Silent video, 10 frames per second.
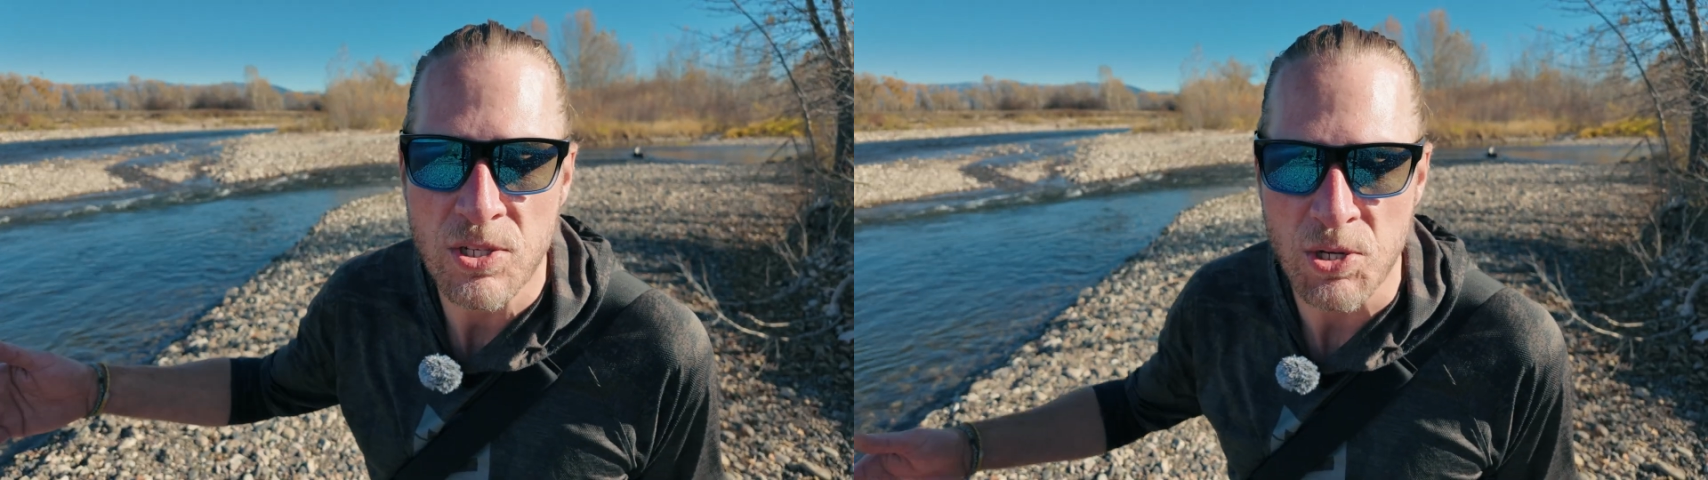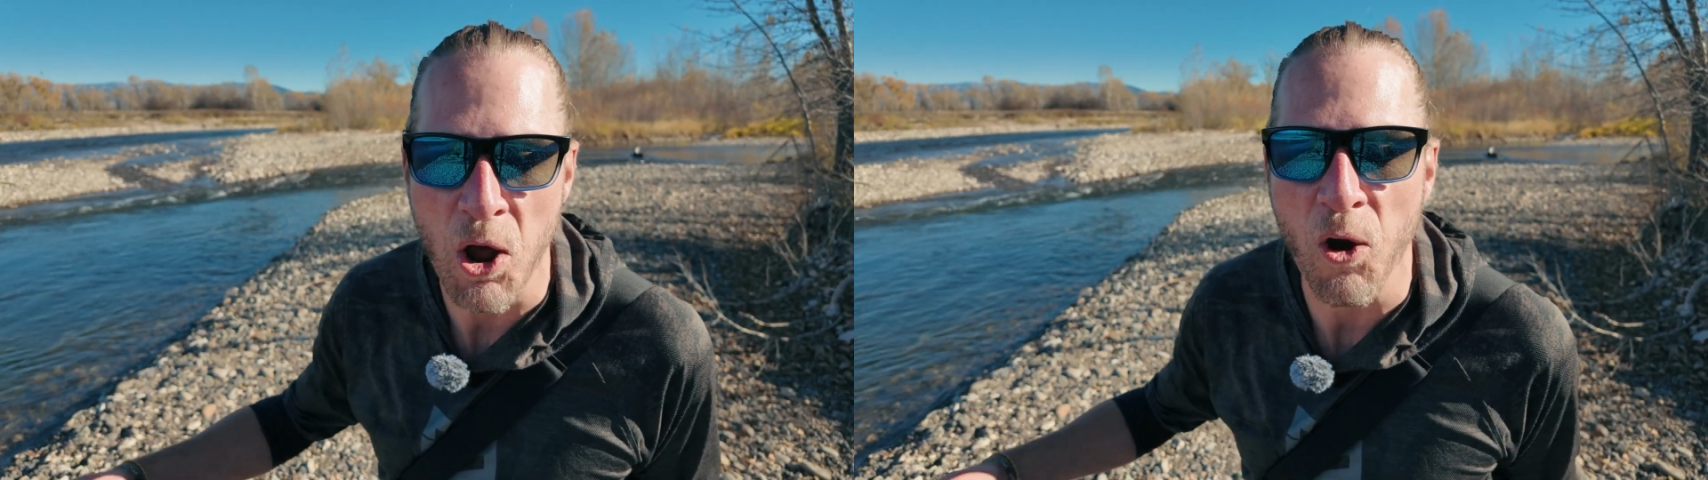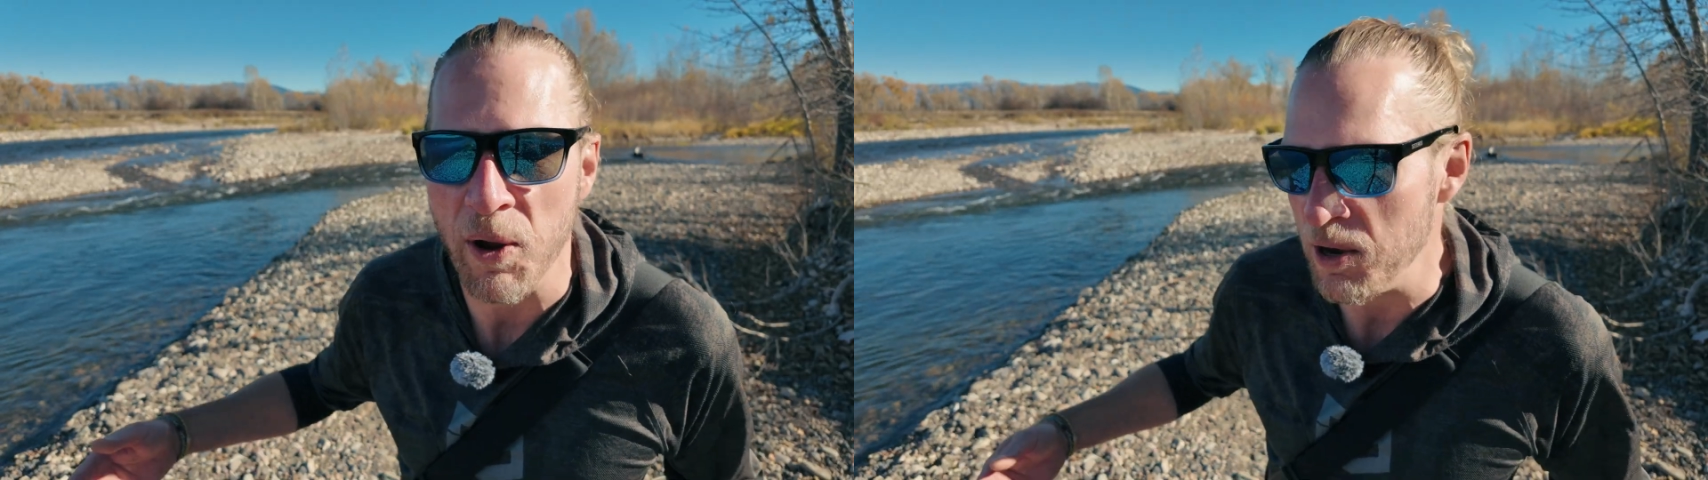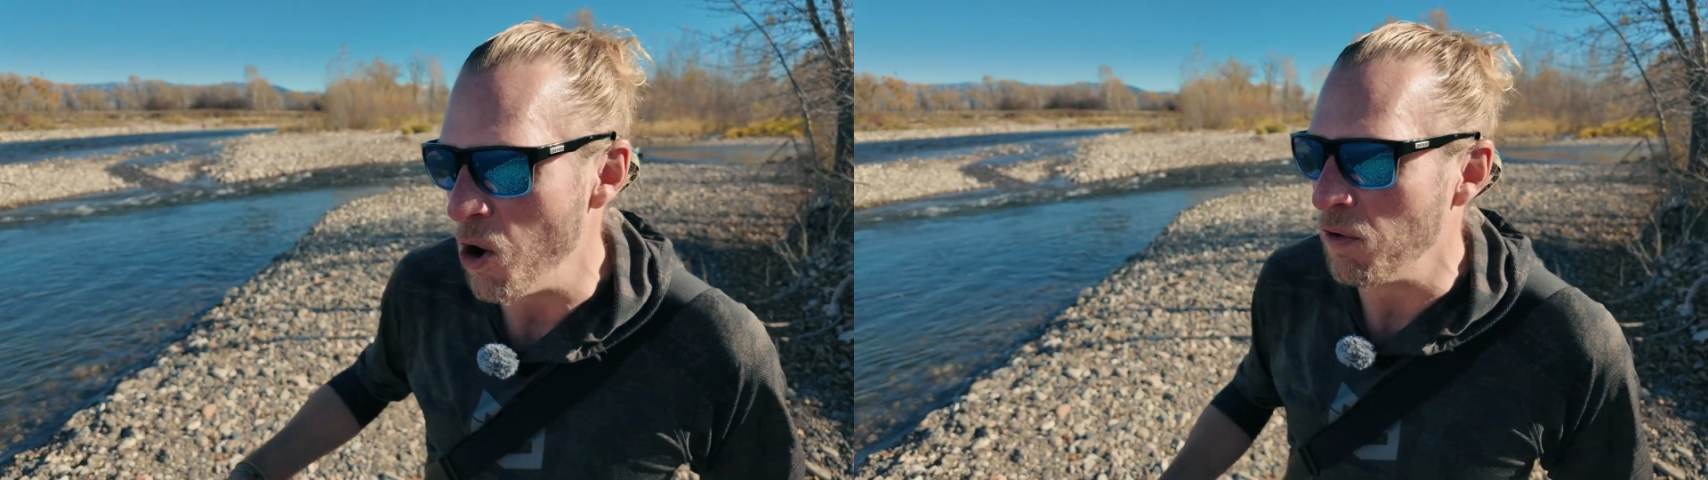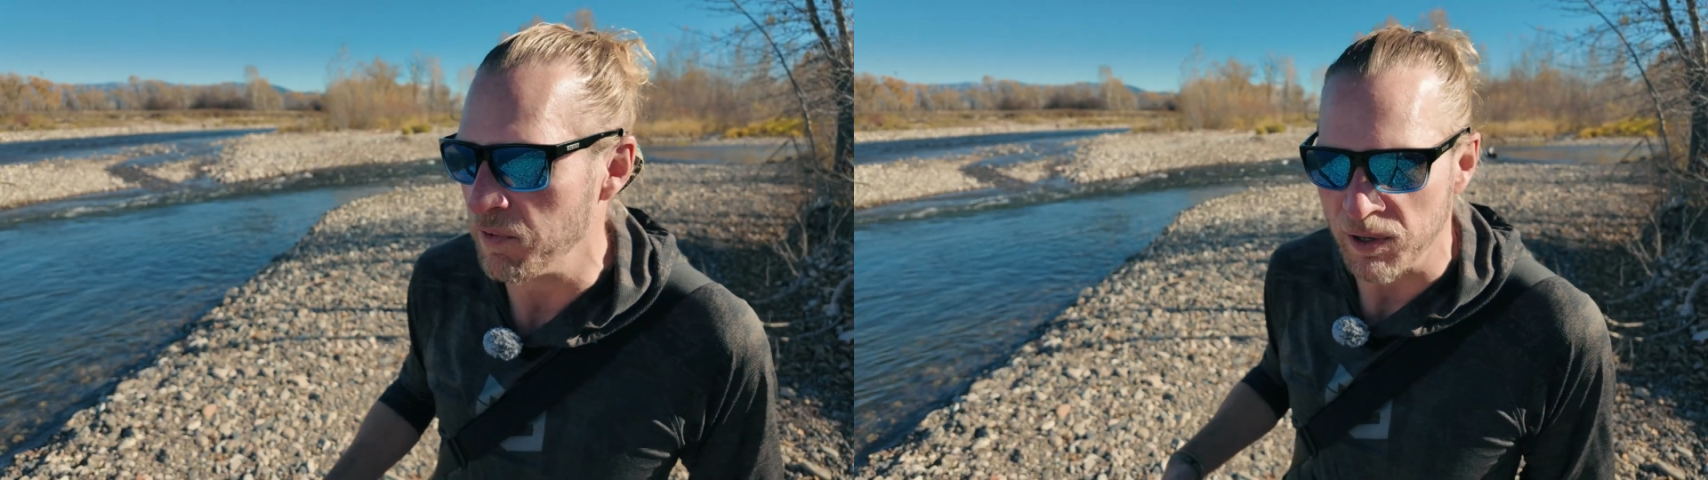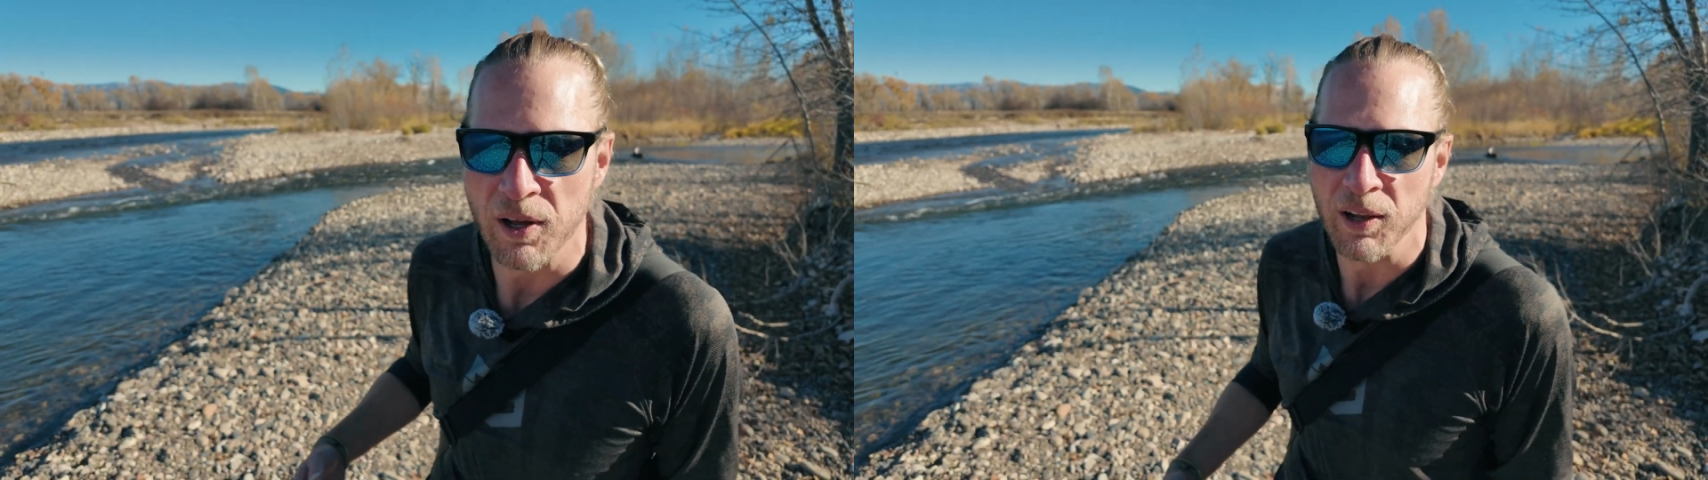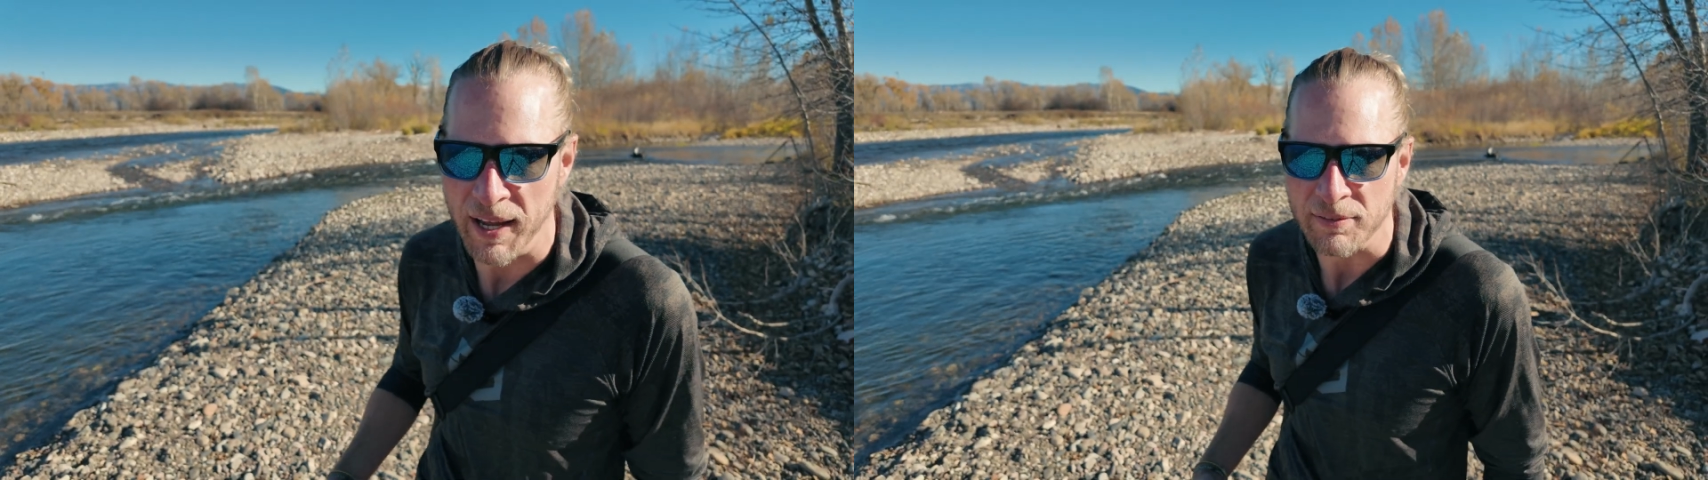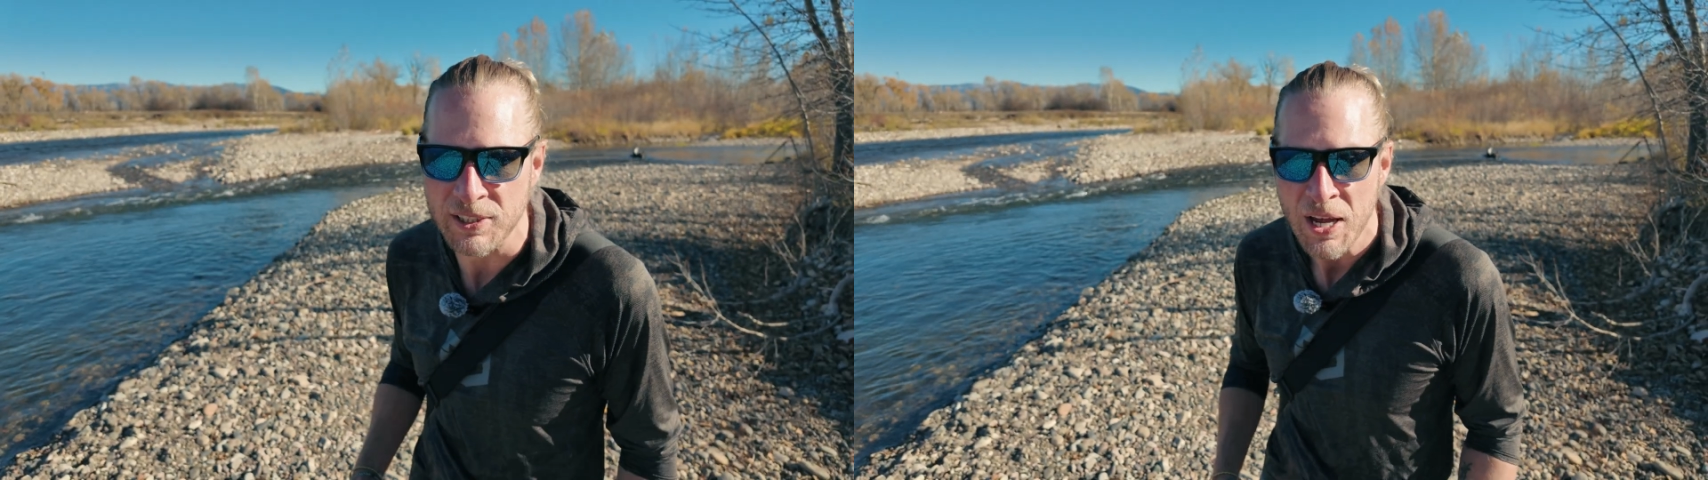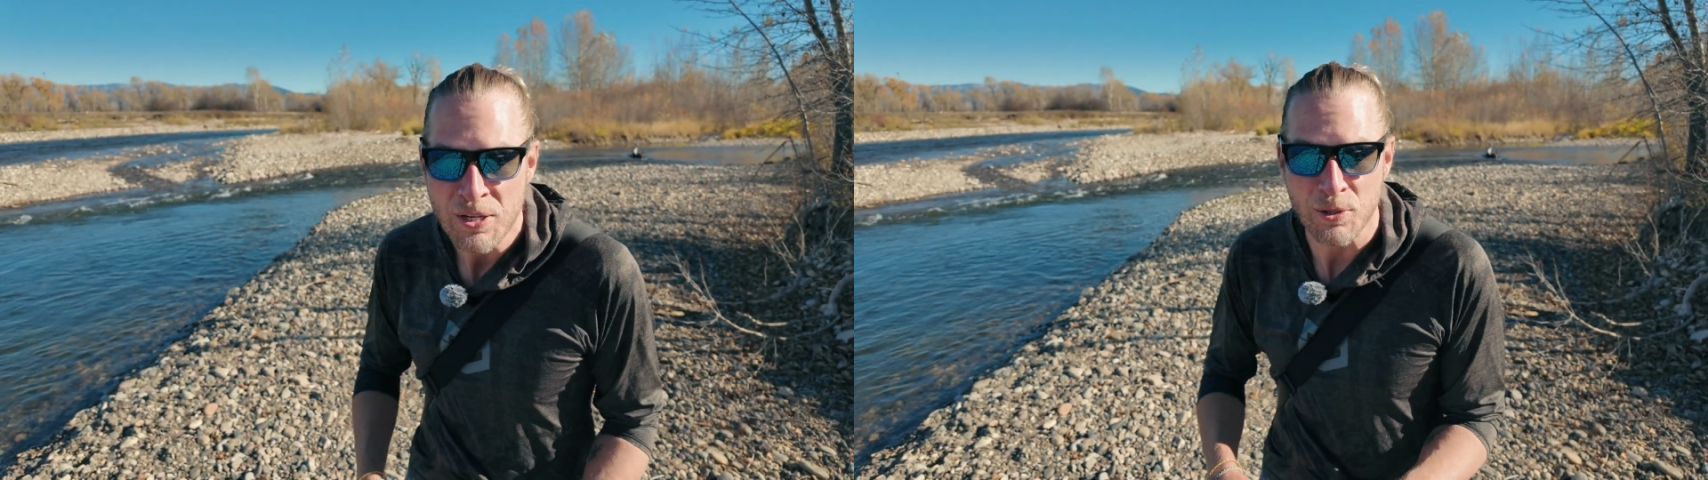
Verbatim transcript: snow, and over cliffs.